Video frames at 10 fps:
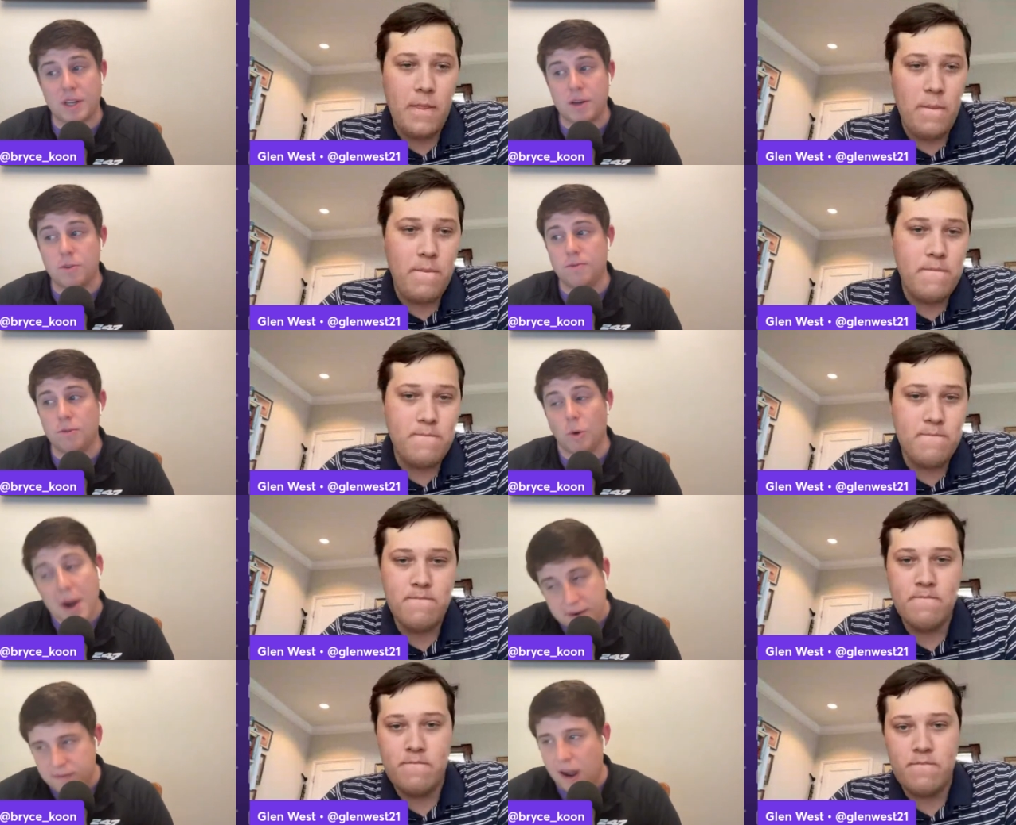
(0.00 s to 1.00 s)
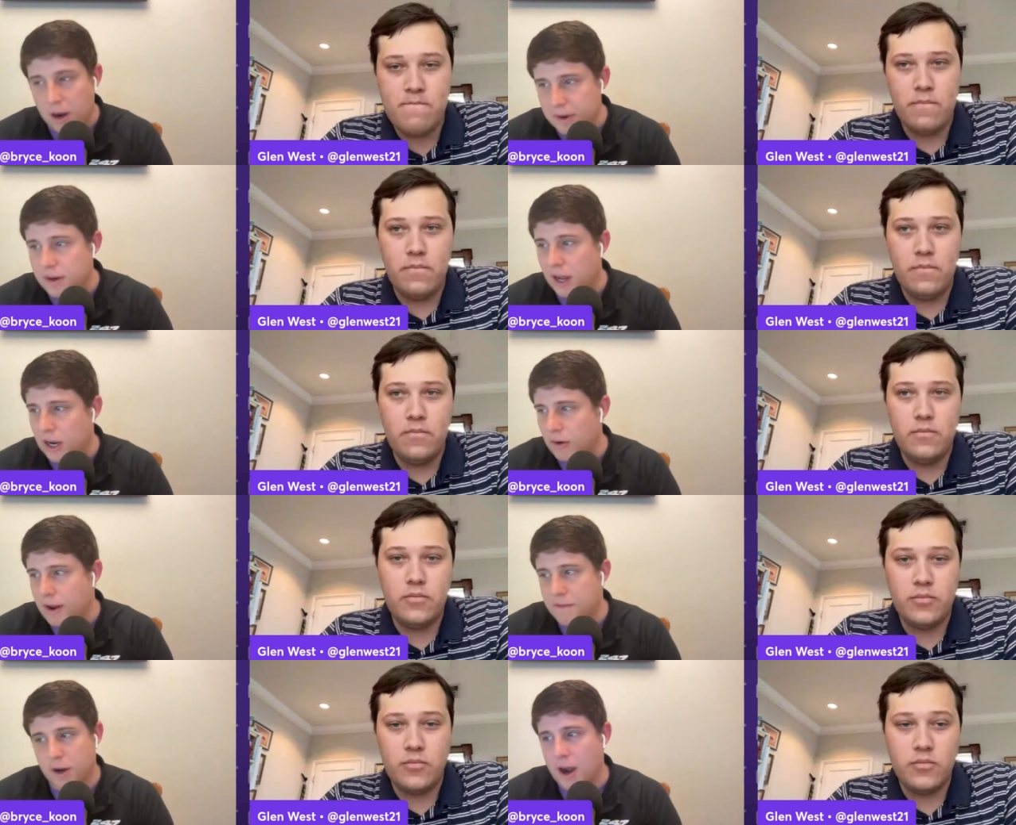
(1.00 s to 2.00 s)
Speaker 1: a great environment. Great, if
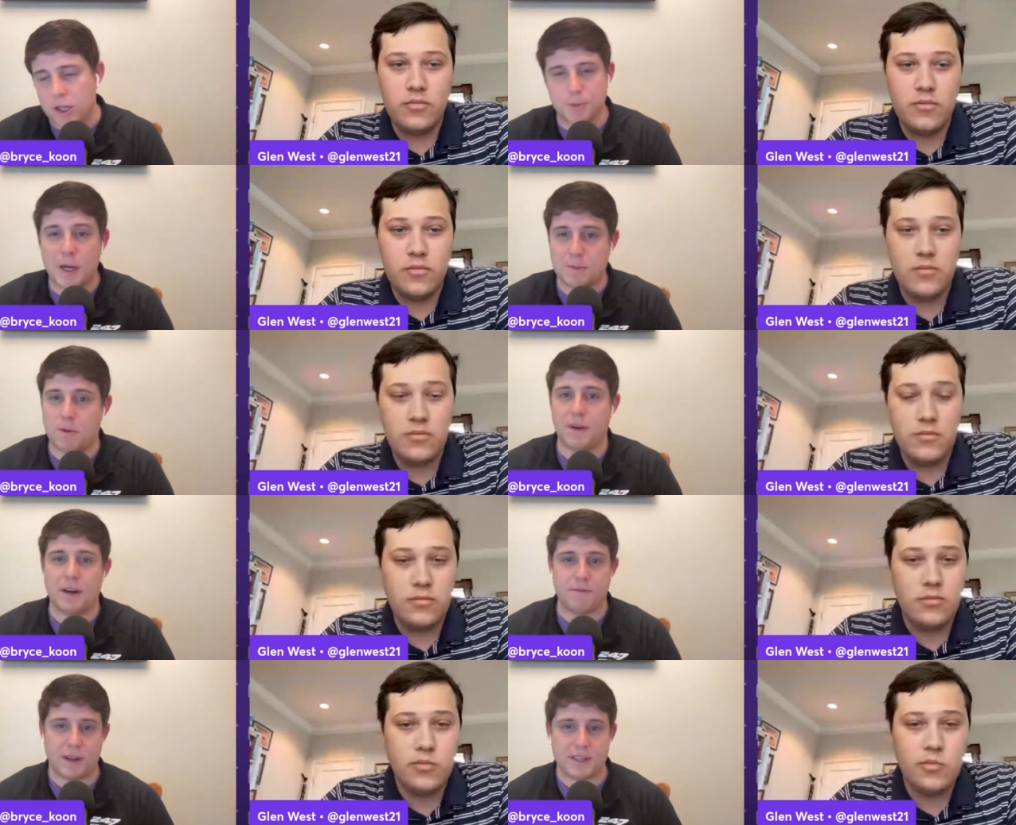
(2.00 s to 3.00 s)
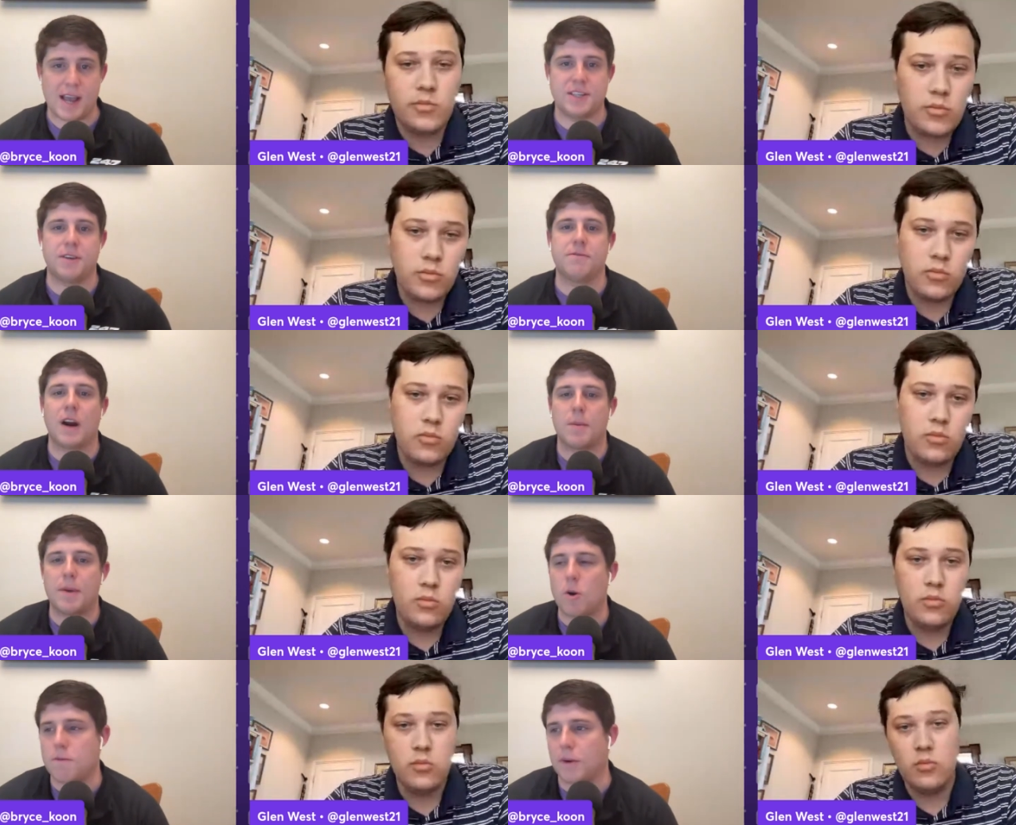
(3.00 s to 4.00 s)
you're a college baseball fan, a fantastic environment
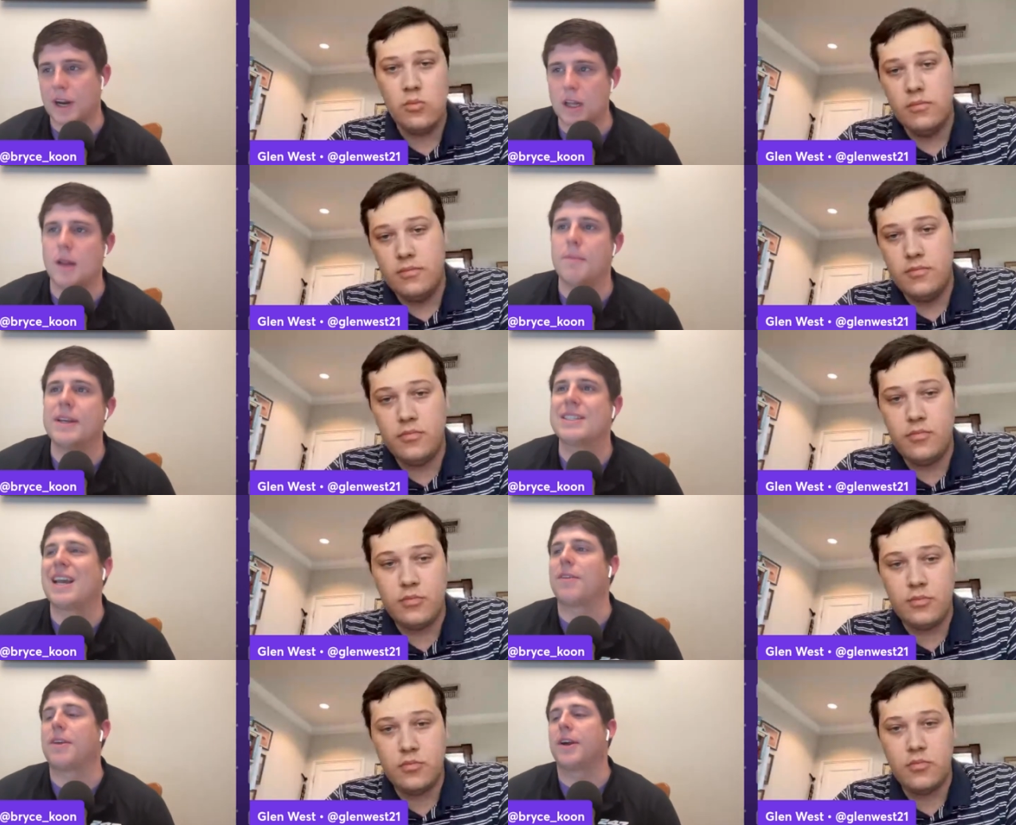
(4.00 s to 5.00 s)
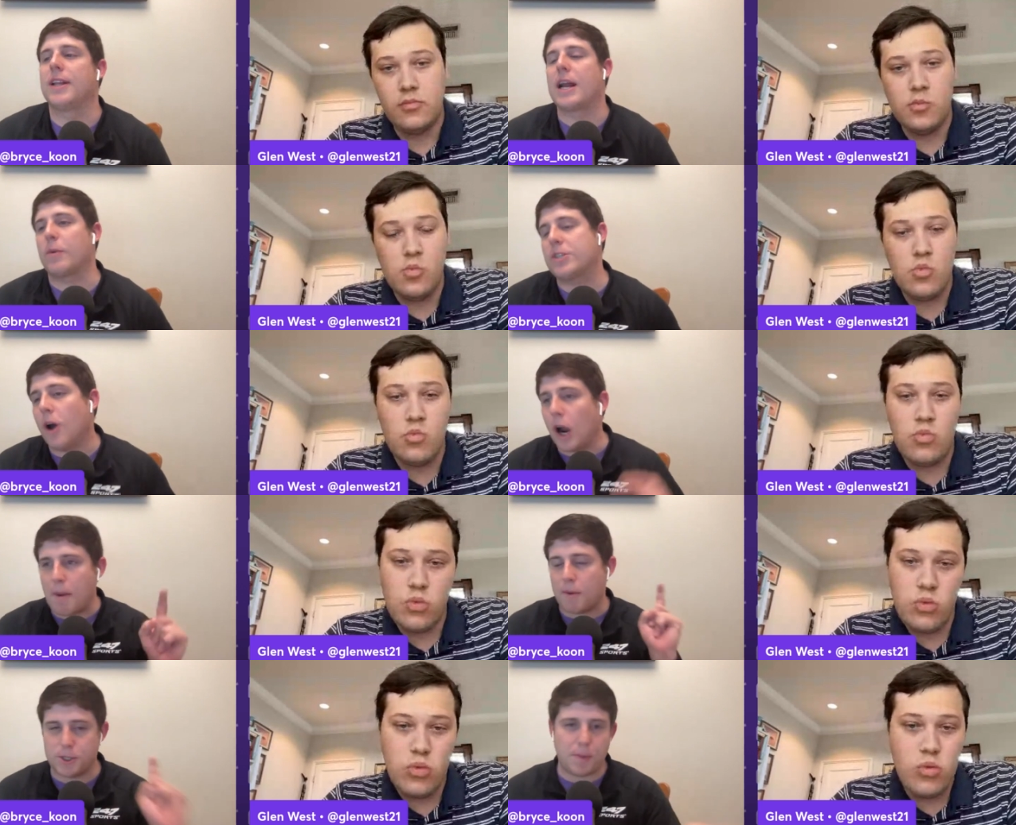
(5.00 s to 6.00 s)
over in Columbia, South Carolina. We talk about
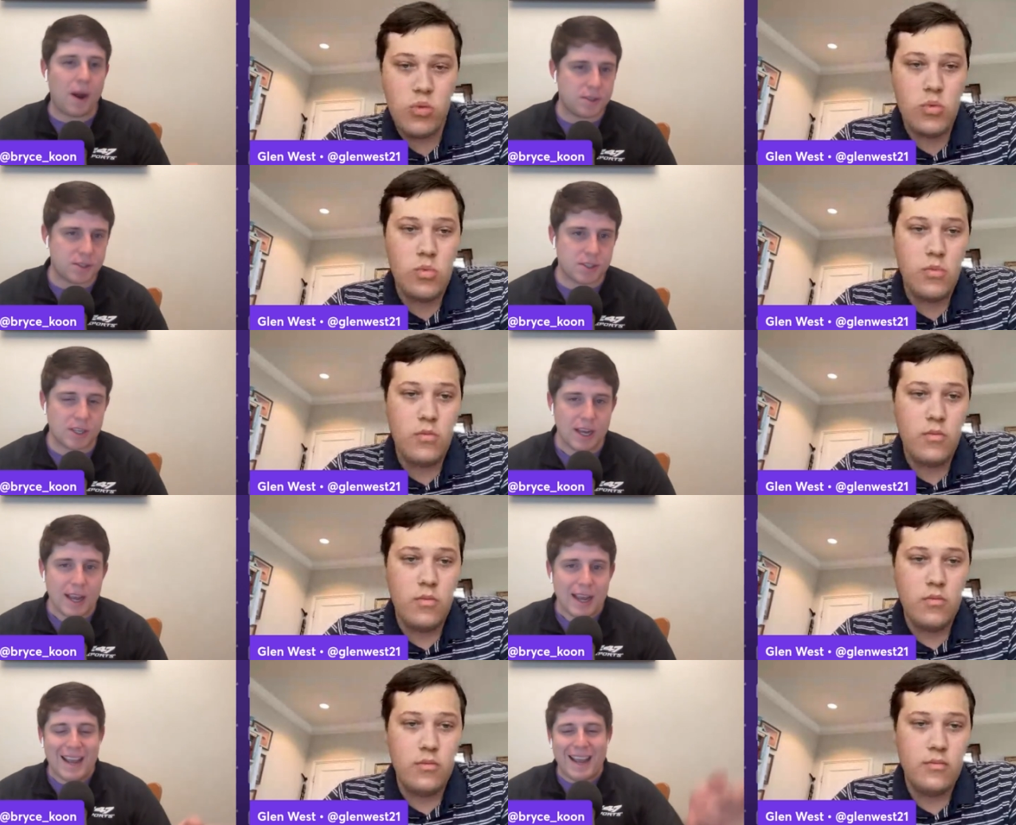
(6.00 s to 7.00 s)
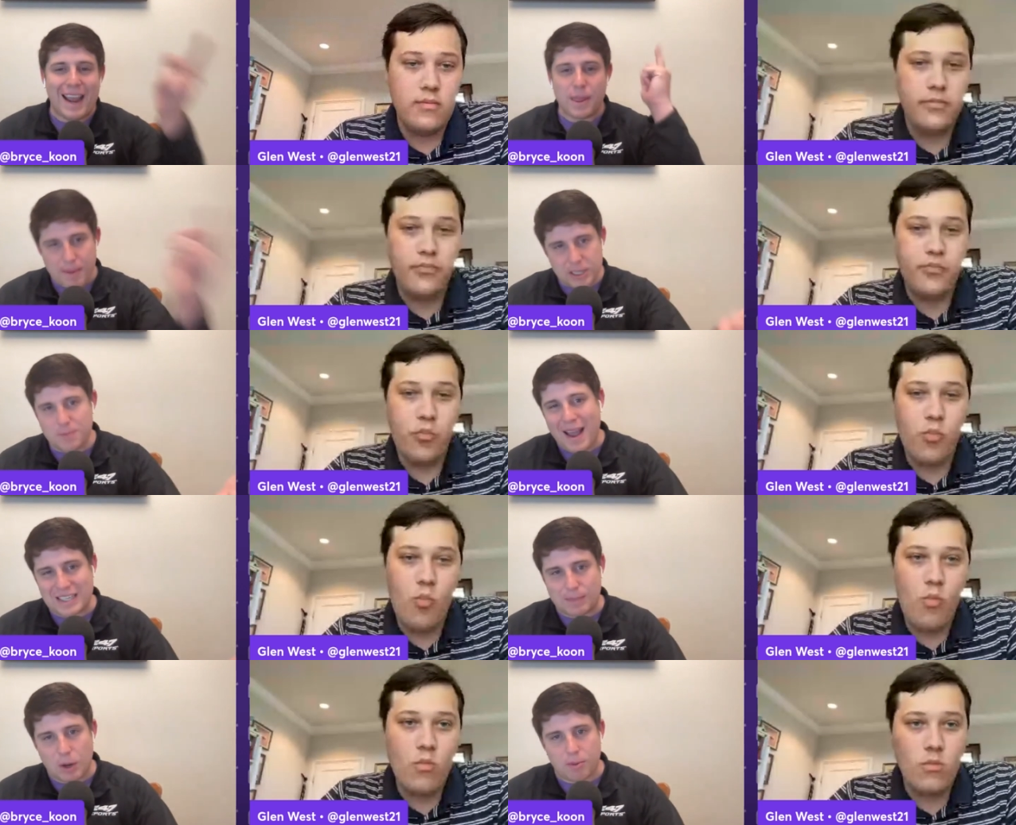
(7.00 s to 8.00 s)
responses, and the men's
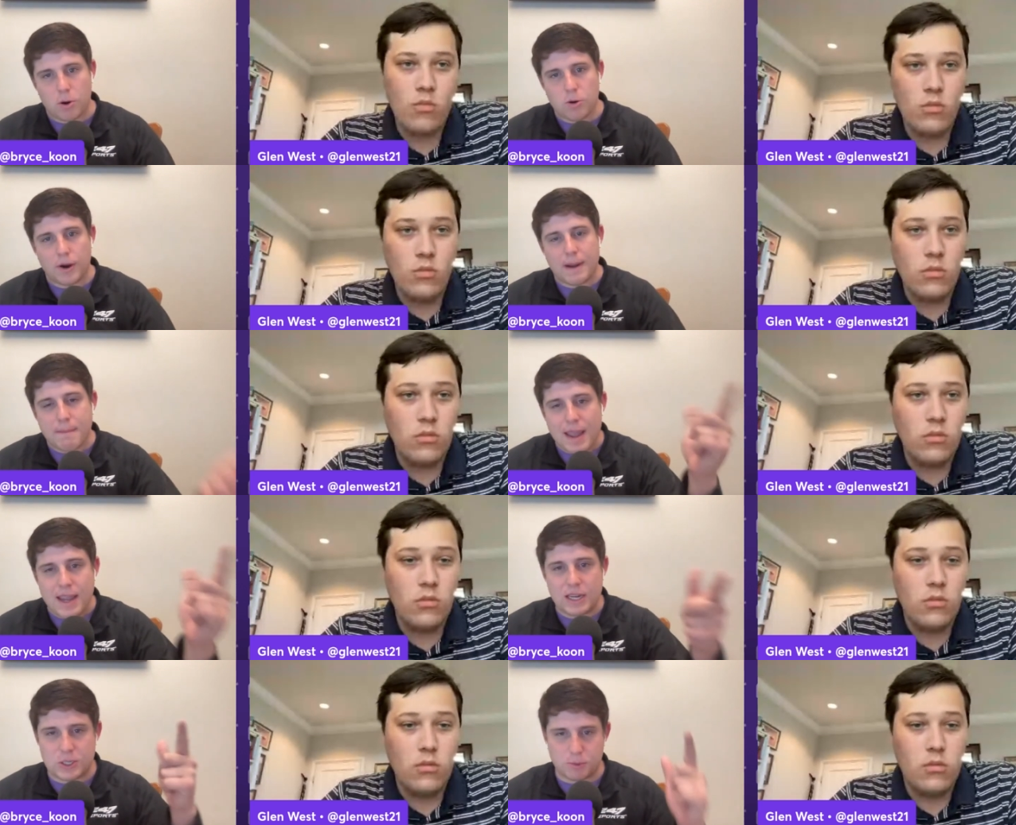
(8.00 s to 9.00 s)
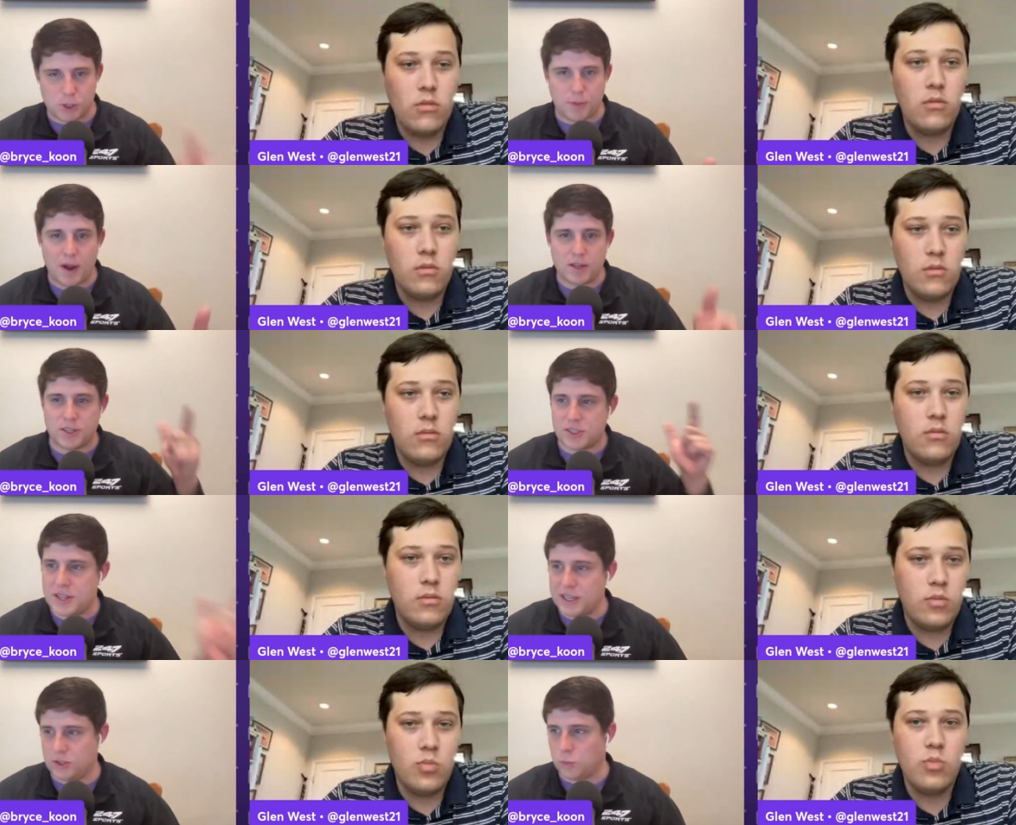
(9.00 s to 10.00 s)
basketball program making some responses this